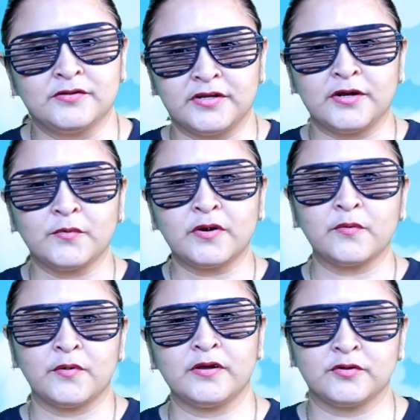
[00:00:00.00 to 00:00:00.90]
Today we're
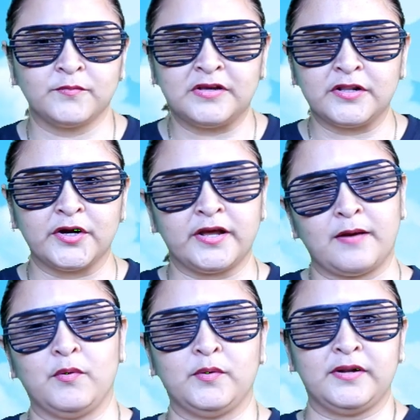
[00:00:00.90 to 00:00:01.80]
going to be learning
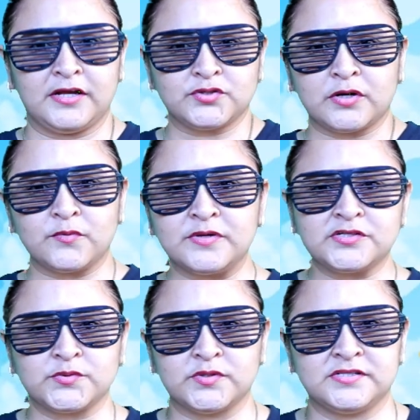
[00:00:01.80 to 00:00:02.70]
about natural
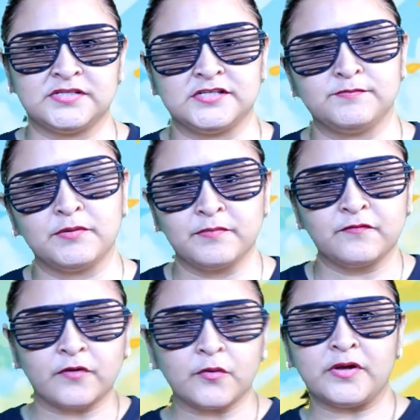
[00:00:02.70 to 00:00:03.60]
resources. But
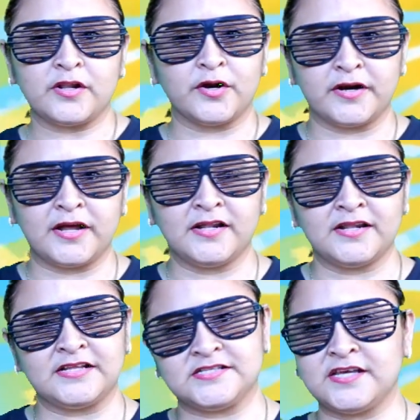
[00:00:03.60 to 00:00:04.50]
before we learn that,
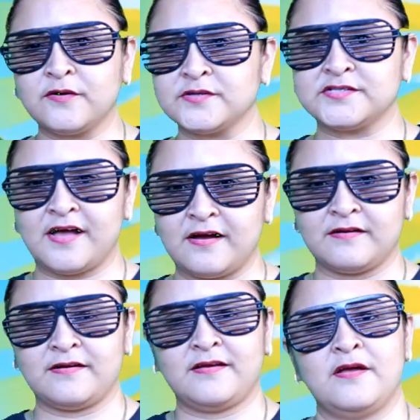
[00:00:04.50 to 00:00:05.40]
let's sing our
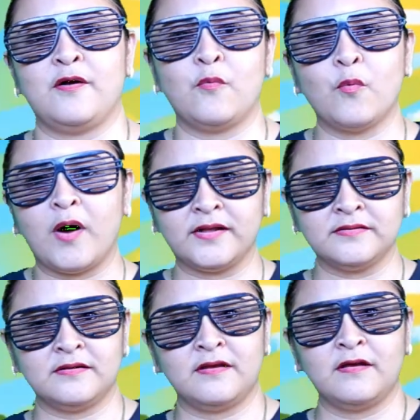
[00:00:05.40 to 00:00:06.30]
song. 1,
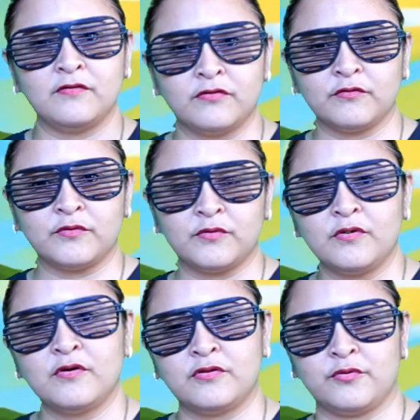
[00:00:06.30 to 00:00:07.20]
2,
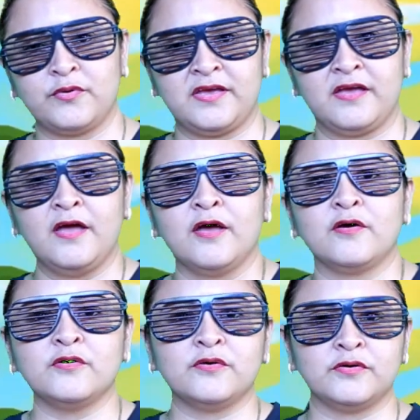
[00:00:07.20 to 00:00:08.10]
3.
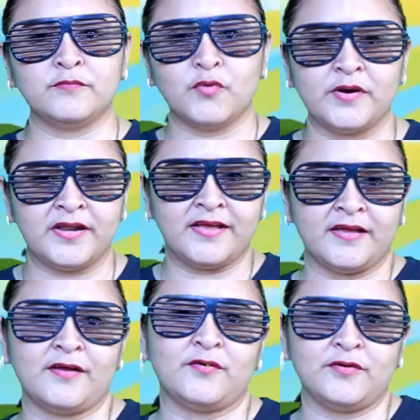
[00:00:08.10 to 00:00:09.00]
Good
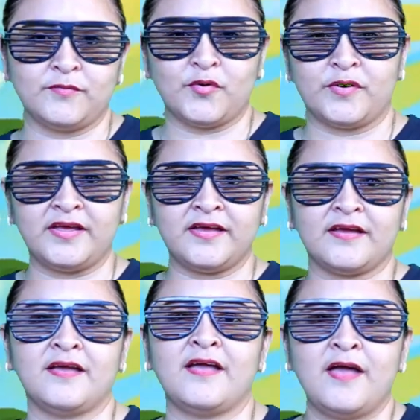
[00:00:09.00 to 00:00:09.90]
morning, good
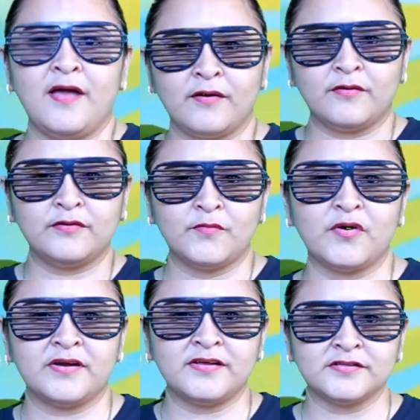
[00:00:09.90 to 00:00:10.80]
morning. Good
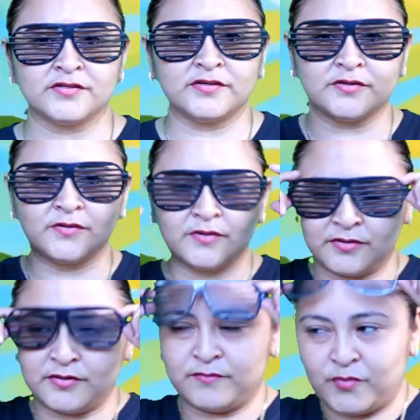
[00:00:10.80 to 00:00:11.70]
morning to you,
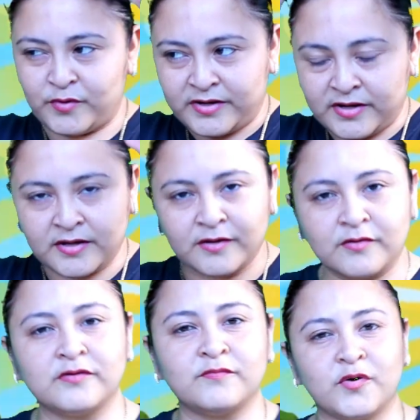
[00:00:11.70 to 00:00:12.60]
good morning,
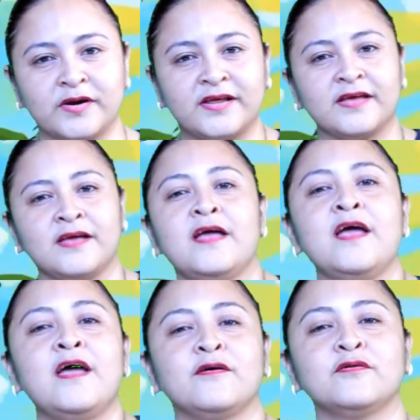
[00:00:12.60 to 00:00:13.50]
good morning.
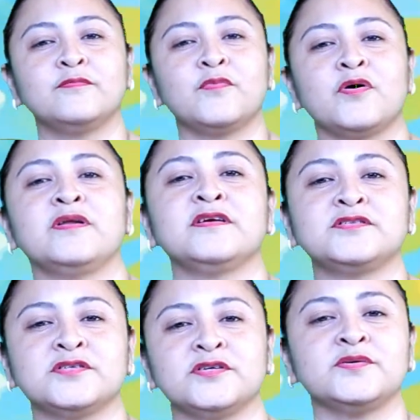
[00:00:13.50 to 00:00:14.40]
Good morning
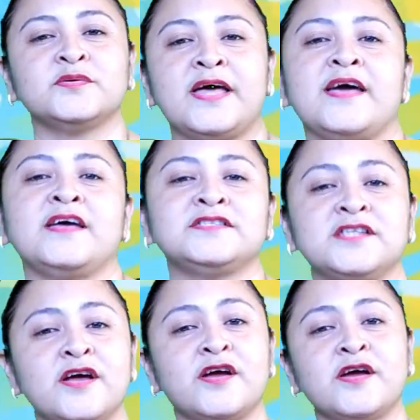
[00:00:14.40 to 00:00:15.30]
to you, let's
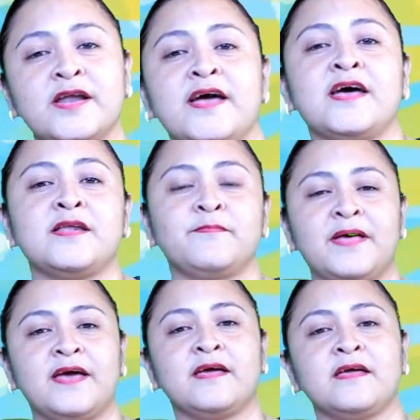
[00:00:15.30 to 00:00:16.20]
learn and
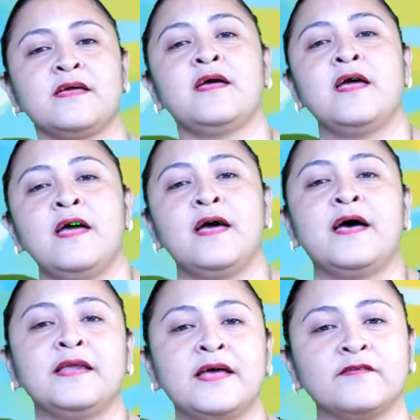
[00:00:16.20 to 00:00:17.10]
play
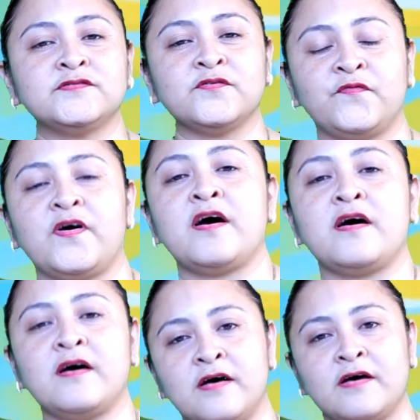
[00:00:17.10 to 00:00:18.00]
and have some
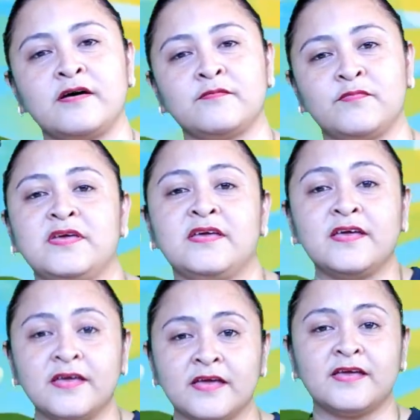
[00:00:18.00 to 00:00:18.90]
fun
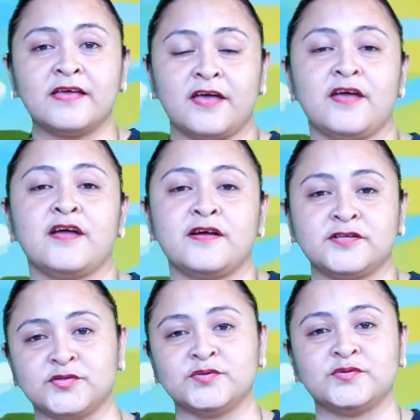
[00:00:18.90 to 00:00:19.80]
being here
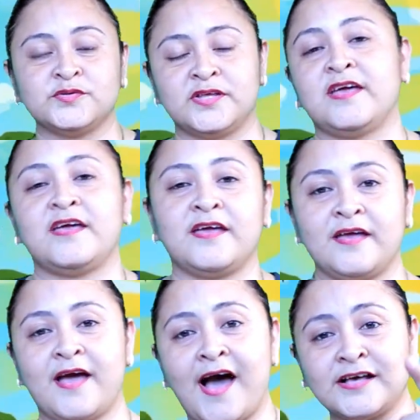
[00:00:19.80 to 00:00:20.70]

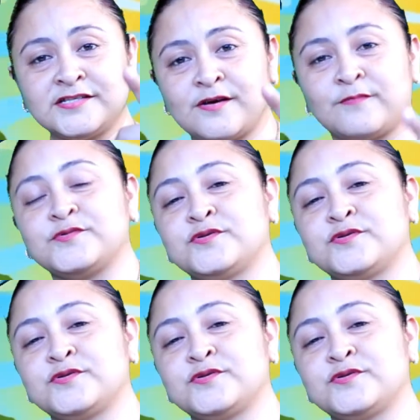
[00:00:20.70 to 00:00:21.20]
today. Awesome.